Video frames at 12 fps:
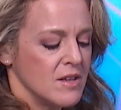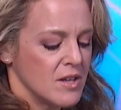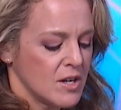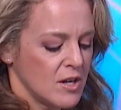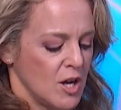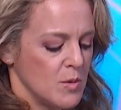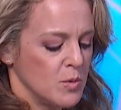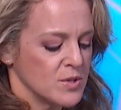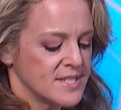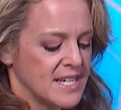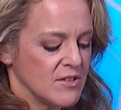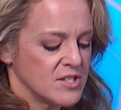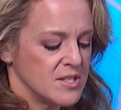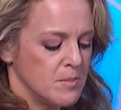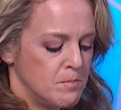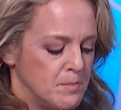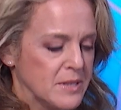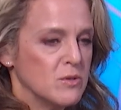the Global South to
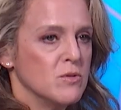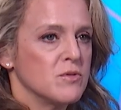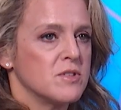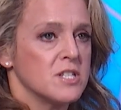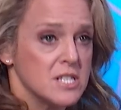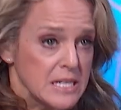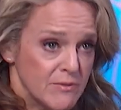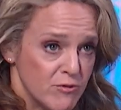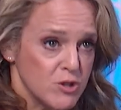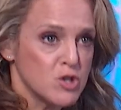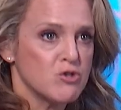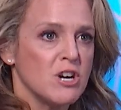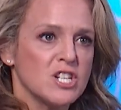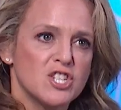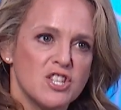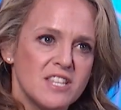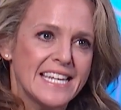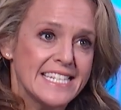build this
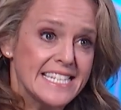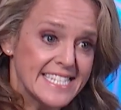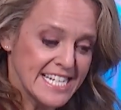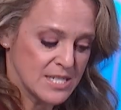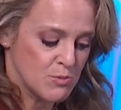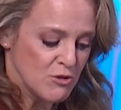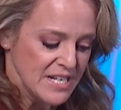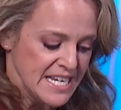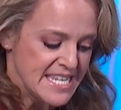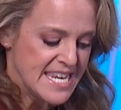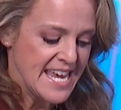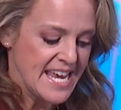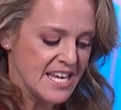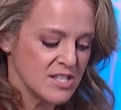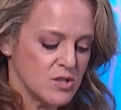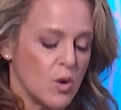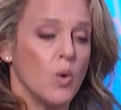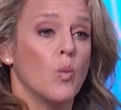infrastructure that it desperately
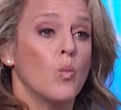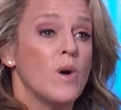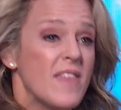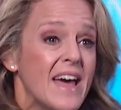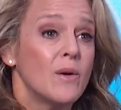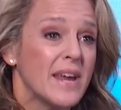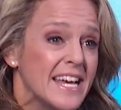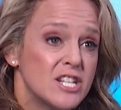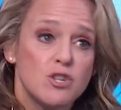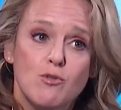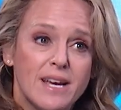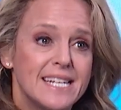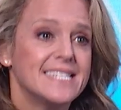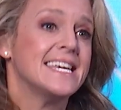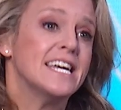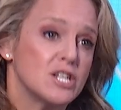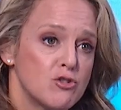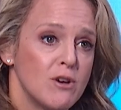needs without entering a
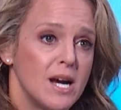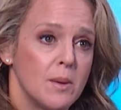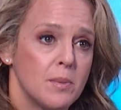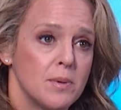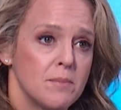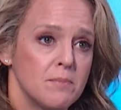debt trap?